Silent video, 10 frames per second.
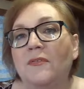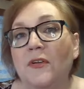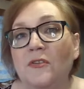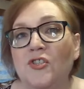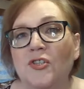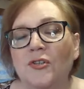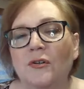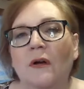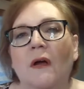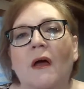the
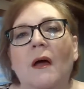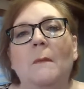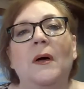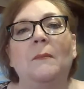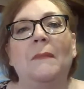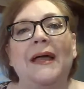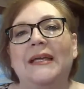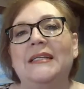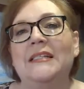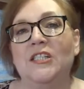future, but my
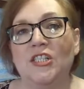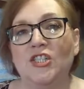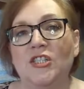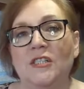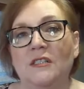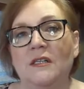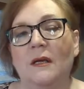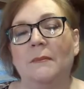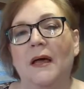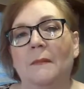conditioned
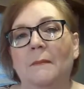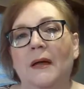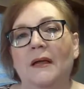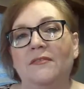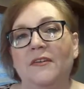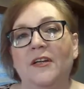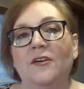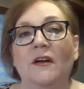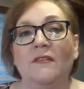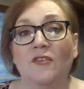about my
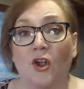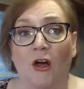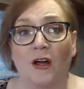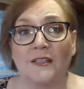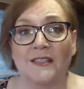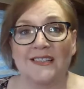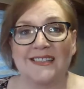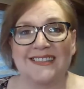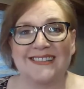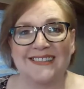fear of
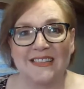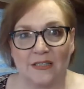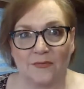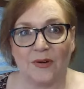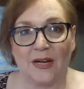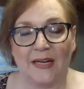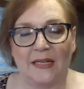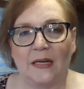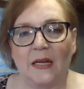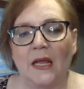loss,
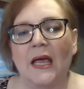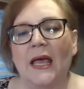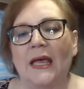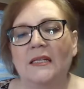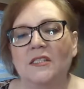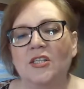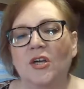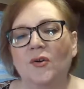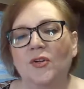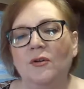right? And
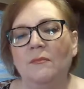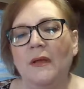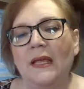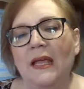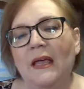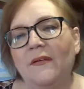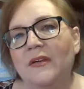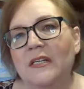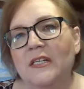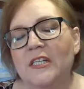so you may have
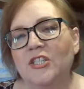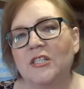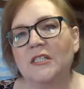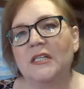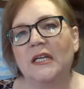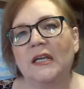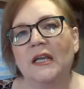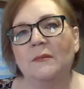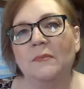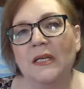conditioning
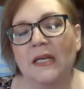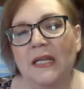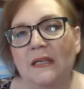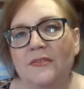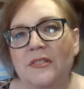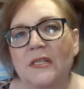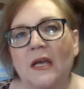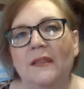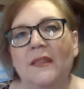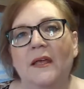and beliefs
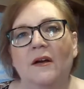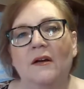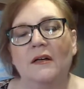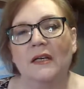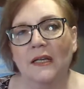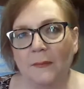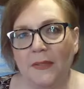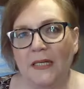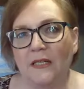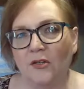that are
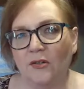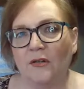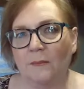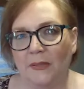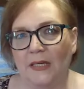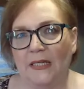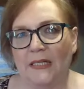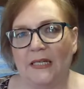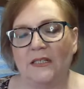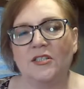limiting your
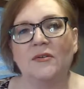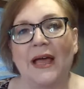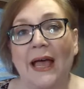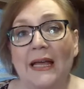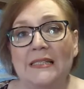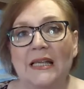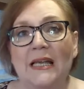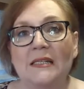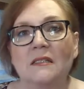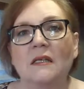ability to
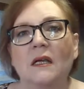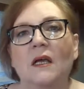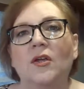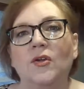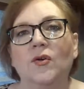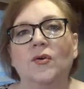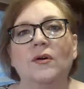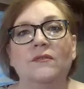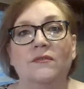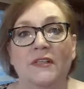access
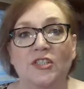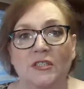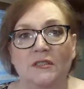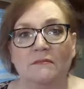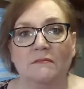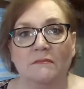your vision,